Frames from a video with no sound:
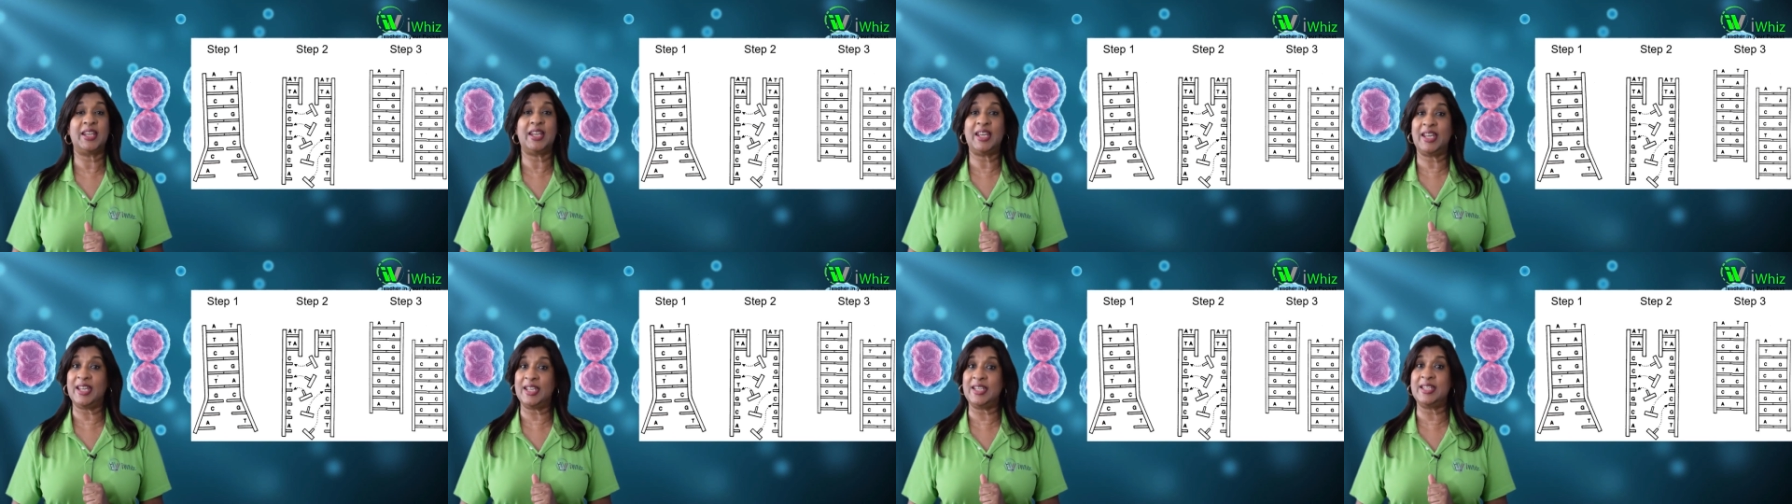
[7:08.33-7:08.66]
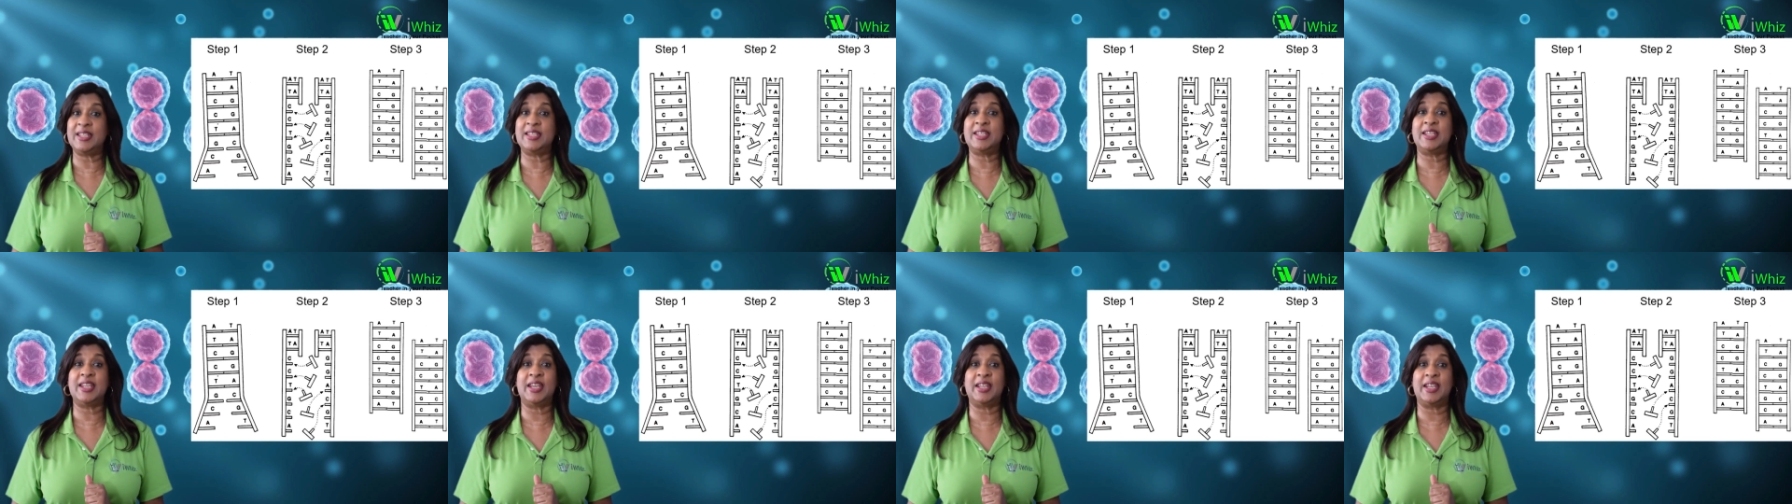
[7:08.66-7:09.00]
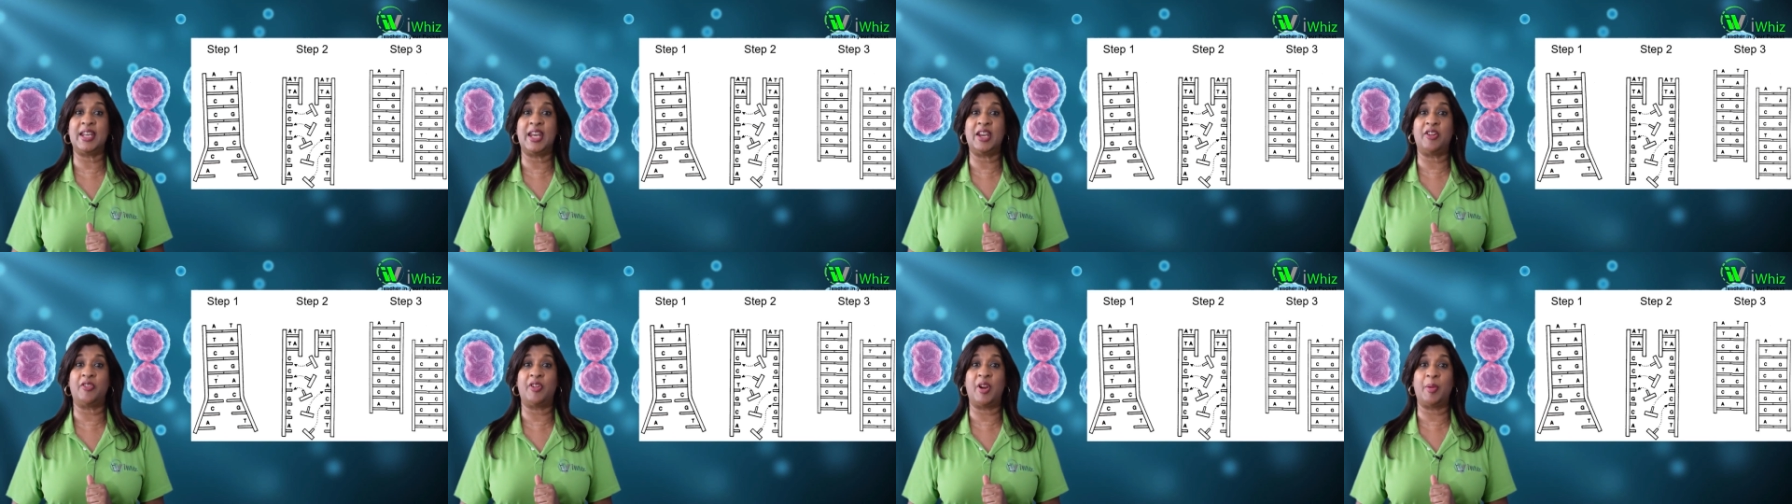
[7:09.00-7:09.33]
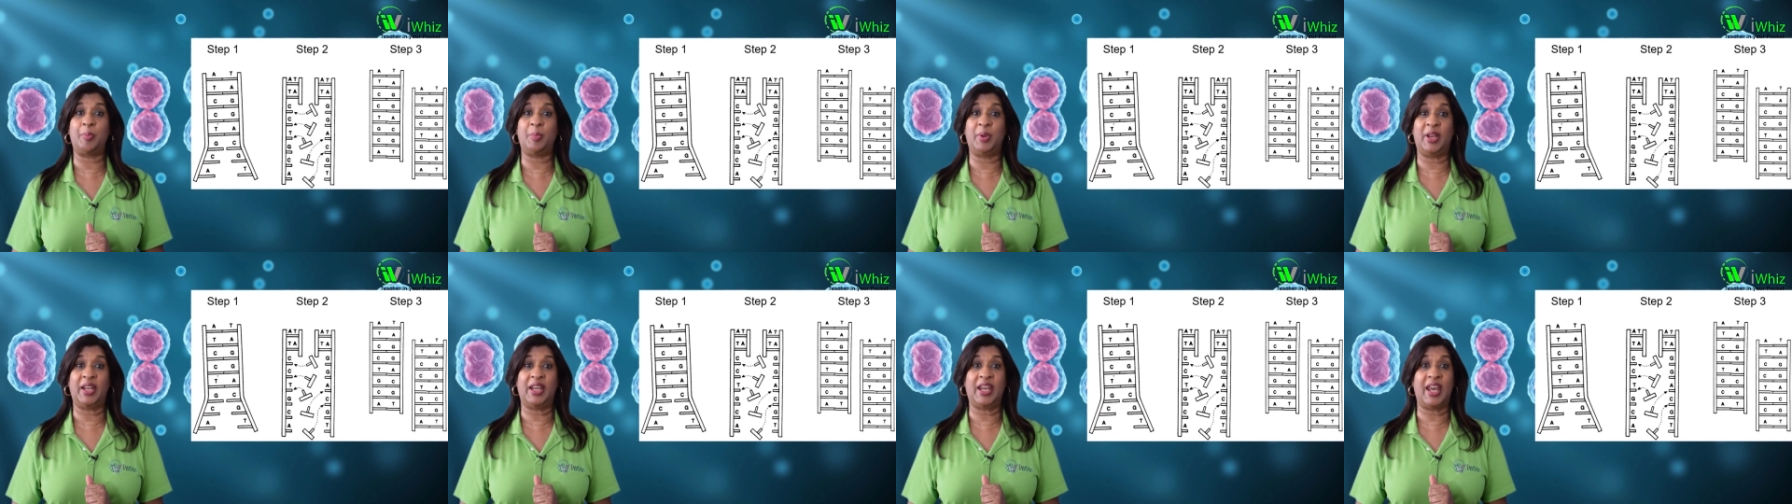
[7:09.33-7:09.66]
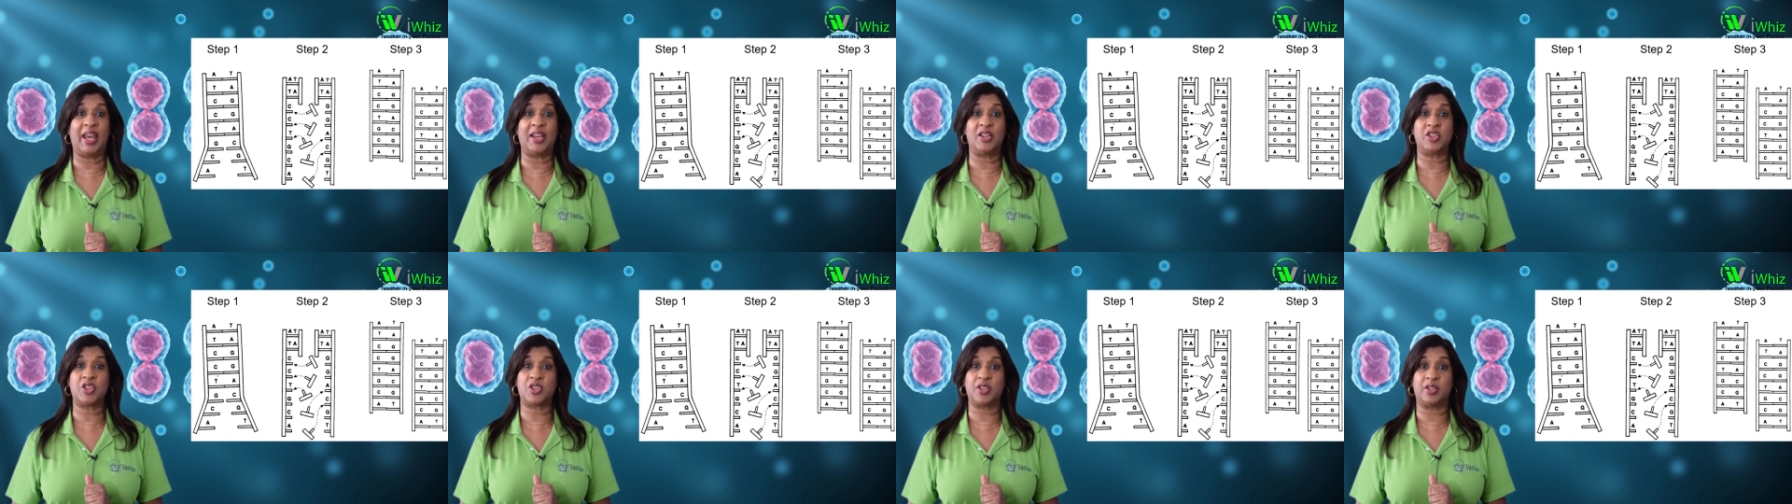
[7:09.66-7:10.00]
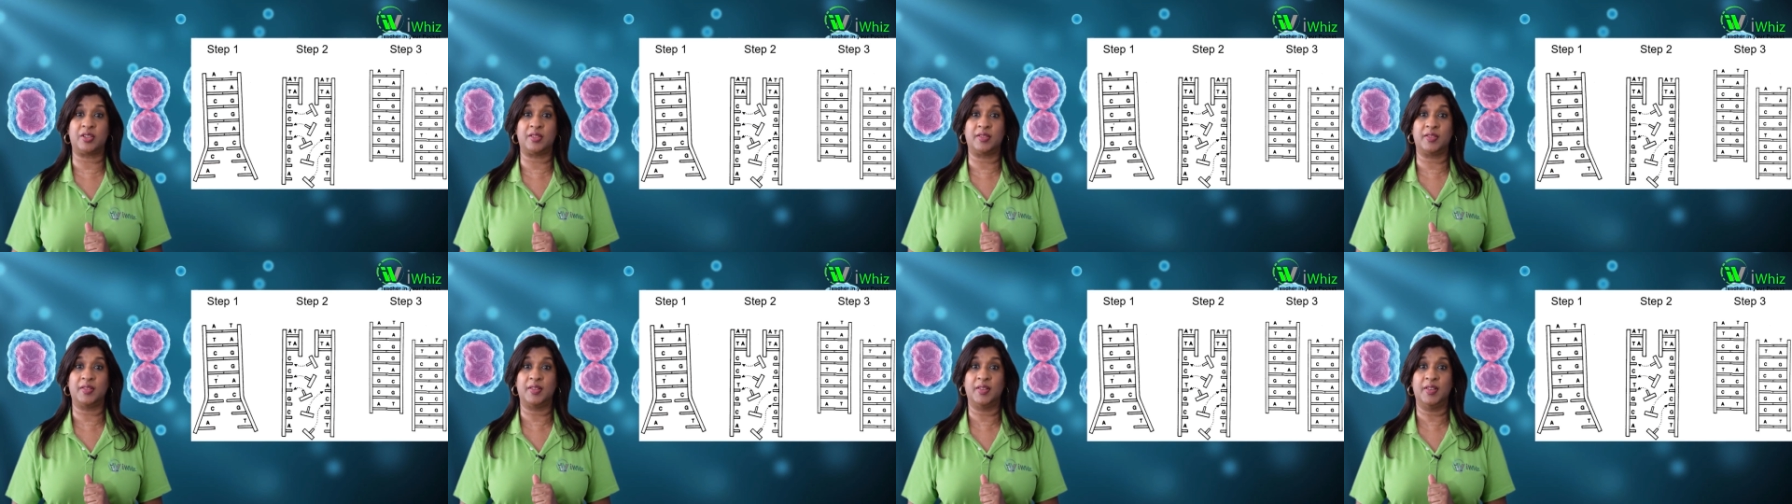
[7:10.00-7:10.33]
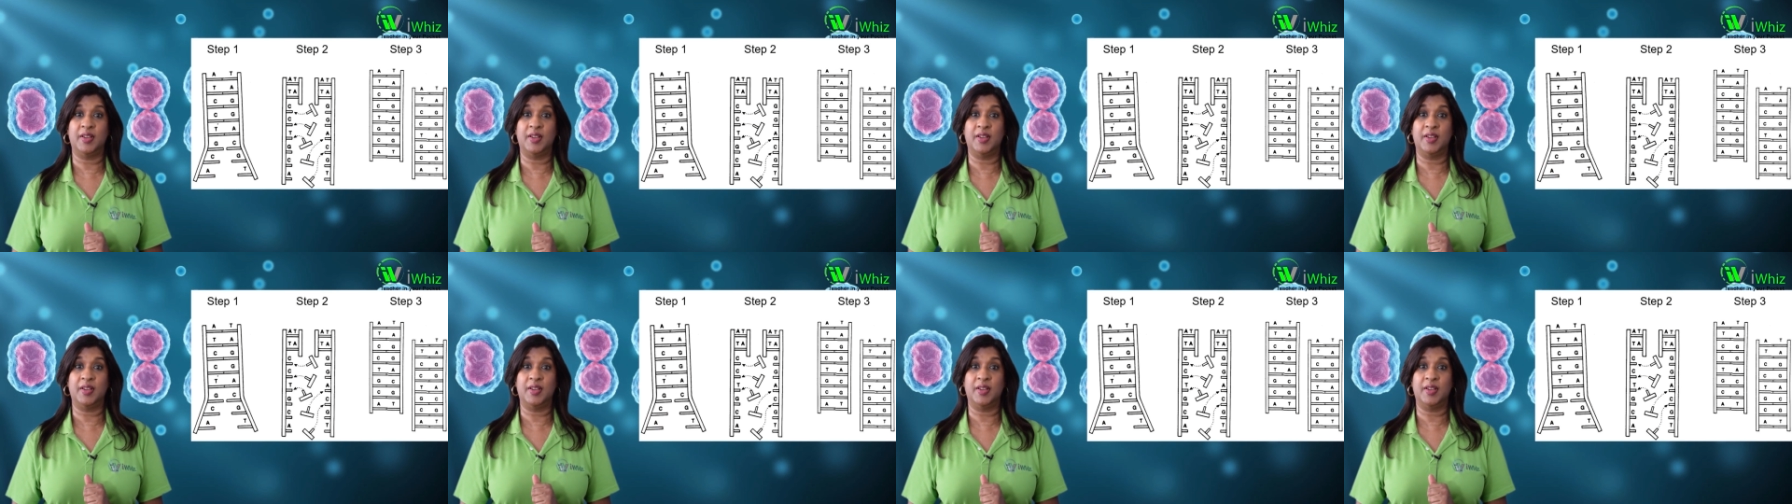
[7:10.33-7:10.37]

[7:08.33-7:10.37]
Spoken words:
in DNA replication.